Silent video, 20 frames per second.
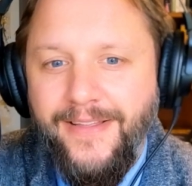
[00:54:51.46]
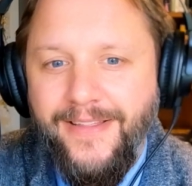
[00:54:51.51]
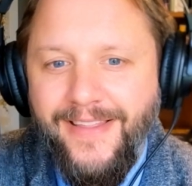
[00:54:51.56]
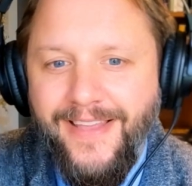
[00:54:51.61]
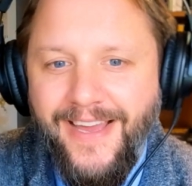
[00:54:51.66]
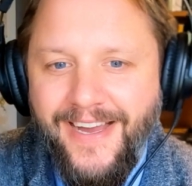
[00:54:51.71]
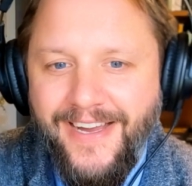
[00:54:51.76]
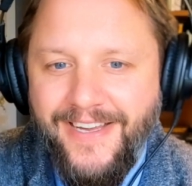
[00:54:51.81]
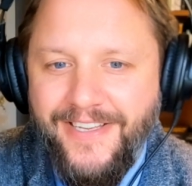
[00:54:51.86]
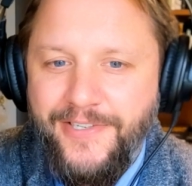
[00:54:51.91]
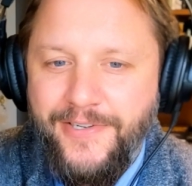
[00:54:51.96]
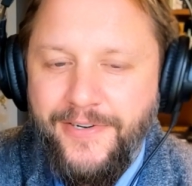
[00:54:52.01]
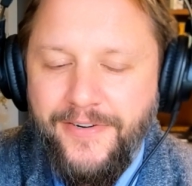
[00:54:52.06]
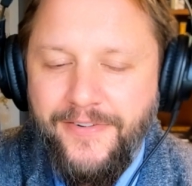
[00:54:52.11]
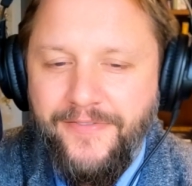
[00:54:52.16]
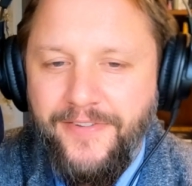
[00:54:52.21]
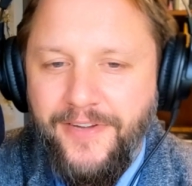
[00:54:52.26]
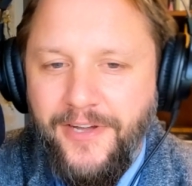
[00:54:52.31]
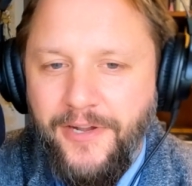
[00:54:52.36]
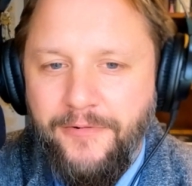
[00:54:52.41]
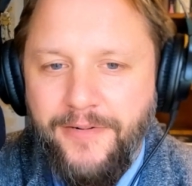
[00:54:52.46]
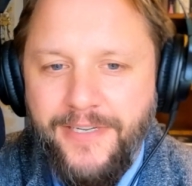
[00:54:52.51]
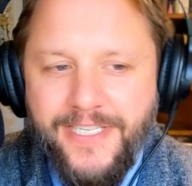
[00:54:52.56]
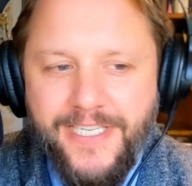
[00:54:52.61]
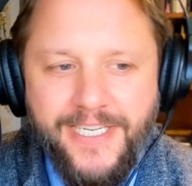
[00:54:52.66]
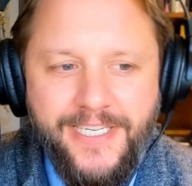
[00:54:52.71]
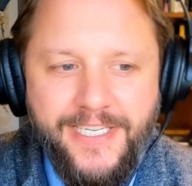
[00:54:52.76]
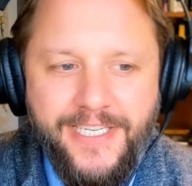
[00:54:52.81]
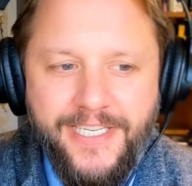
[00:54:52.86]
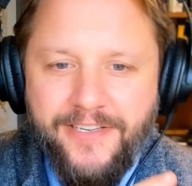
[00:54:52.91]
Yeah, sort of
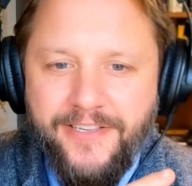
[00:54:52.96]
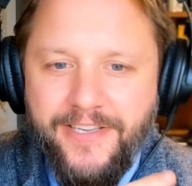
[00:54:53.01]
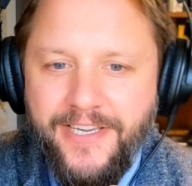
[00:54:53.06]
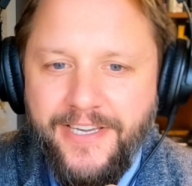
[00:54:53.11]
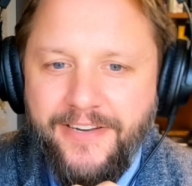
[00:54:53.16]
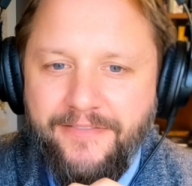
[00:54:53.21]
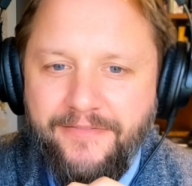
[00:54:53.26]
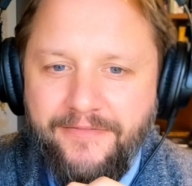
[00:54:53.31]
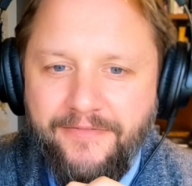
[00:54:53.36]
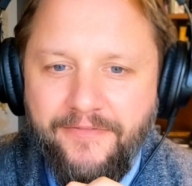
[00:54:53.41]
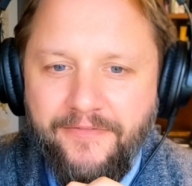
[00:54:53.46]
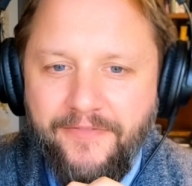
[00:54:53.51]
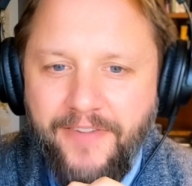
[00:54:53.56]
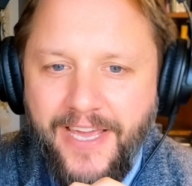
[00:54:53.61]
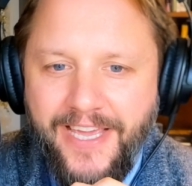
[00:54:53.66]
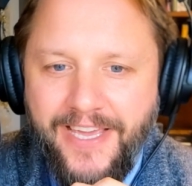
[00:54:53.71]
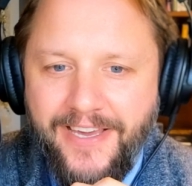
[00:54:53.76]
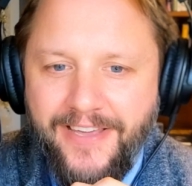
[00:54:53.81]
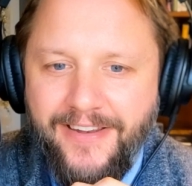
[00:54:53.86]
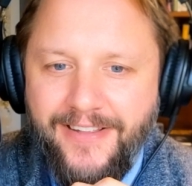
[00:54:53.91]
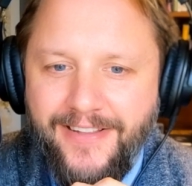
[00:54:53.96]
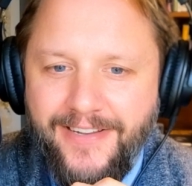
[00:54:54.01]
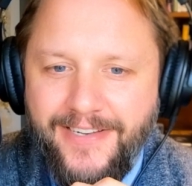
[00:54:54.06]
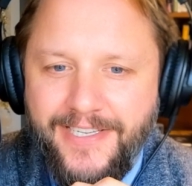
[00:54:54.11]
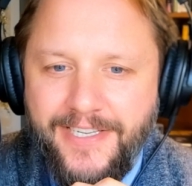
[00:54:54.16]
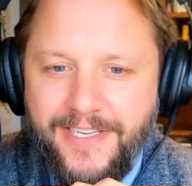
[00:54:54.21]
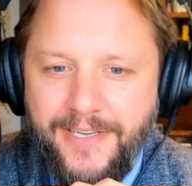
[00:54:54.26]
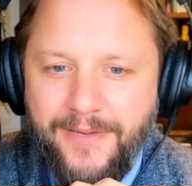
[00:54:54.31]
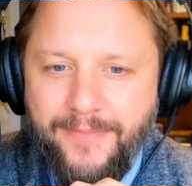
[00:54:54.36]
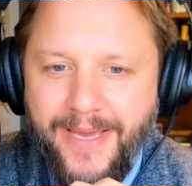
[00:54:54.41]
Aristotelian, fake it
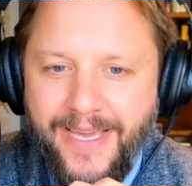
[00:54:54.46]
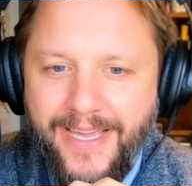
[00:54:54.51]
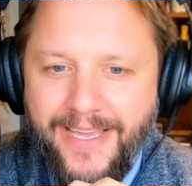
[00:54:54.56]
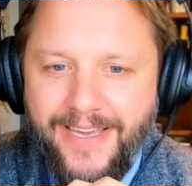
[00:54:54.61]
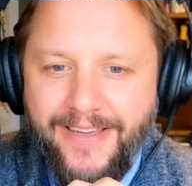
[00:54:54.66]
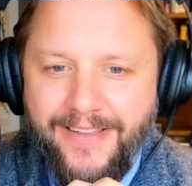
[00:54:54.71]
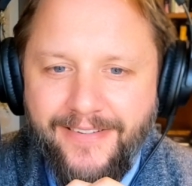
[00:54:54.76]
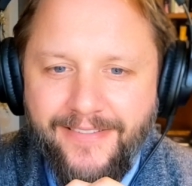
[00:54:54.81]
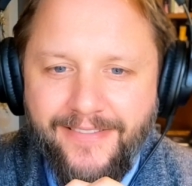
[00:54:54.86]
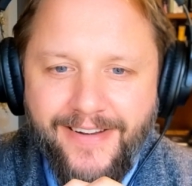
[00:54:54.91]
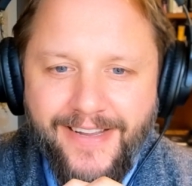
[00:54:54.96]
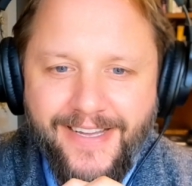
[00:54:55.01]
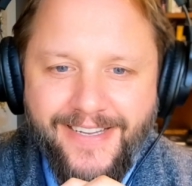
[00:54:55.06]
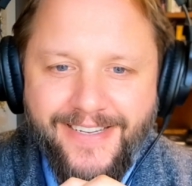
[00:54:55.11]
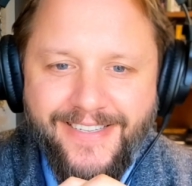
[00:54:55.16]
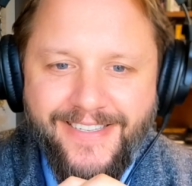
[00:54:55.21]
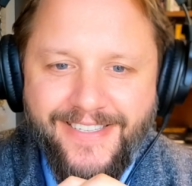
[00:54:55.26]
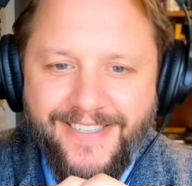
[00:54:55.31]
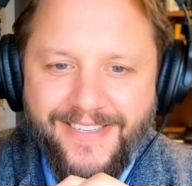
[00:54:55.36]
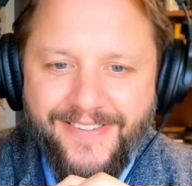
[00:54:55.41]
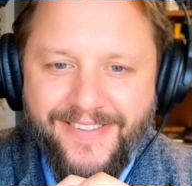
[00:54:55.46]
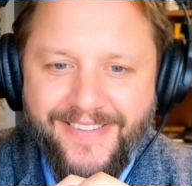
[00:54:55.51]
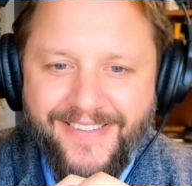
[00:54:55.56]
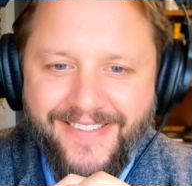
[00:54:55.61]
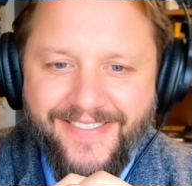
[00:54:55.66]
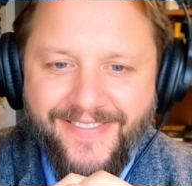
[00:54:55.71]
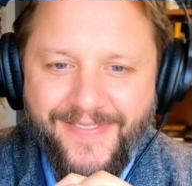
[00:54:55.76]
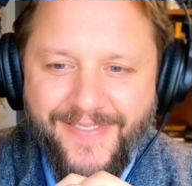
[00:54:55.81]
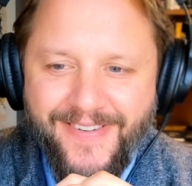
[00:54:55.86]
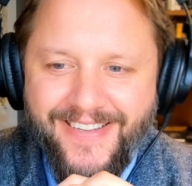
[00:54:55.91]
until you make it, right? So
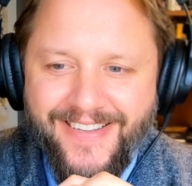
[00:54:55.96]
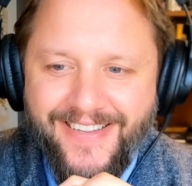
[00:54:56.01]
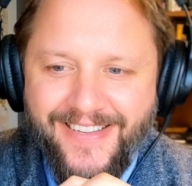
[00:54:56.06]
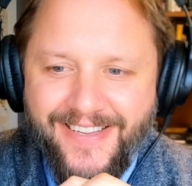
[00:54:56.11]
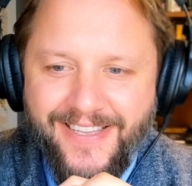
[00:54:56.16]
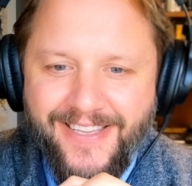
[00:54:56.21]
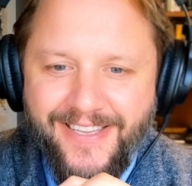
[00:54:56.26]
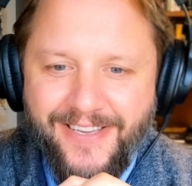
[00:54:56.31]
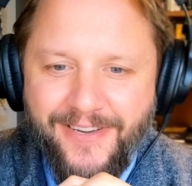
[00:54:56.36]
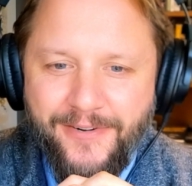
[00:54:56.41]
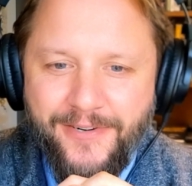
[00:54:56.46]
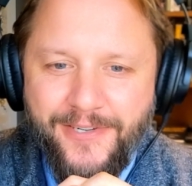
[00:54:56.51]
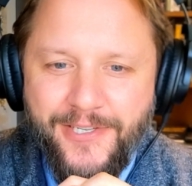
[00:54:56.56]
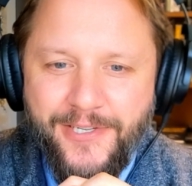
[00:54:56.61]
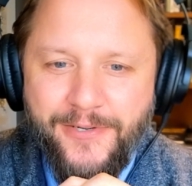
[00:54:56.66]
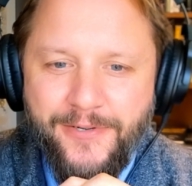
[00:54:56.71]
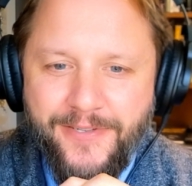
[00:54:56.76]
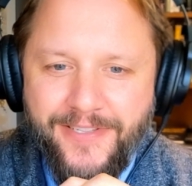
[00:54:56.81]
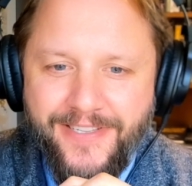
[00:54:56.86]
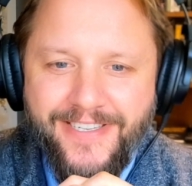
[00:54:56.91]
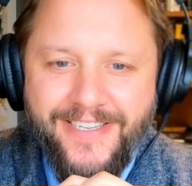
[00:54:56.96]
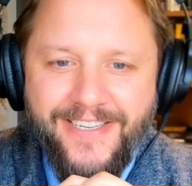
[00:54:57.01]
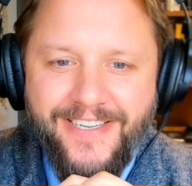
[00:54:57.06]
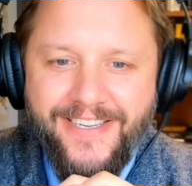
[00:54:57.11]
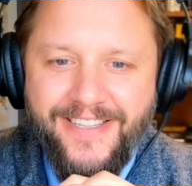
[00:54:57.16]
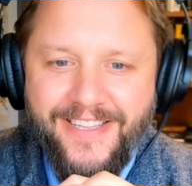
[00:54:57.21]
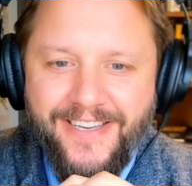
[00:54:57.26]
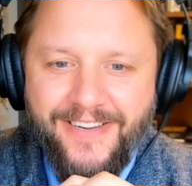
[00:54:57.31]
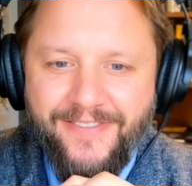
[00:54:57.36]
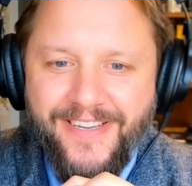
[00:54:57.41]
you go to school until
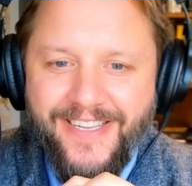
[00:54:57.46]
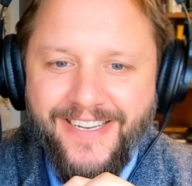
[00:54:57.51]
you love it.